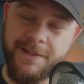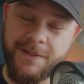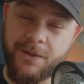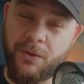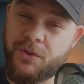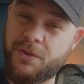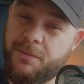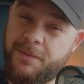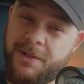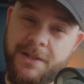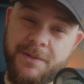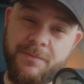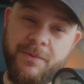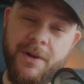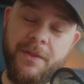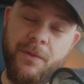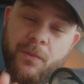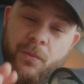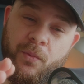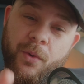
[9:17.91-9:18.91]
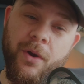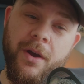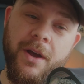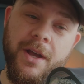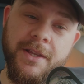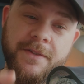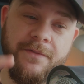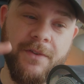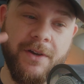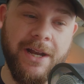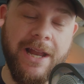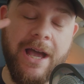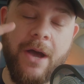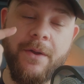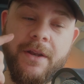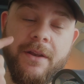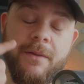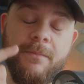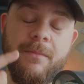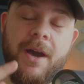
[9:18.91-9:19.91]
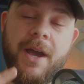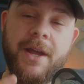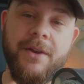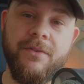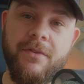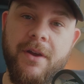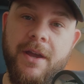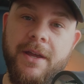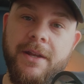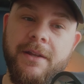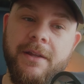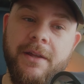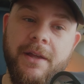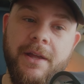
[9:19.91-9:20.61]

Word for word: Social media is probably the worst for clouding the mind, right?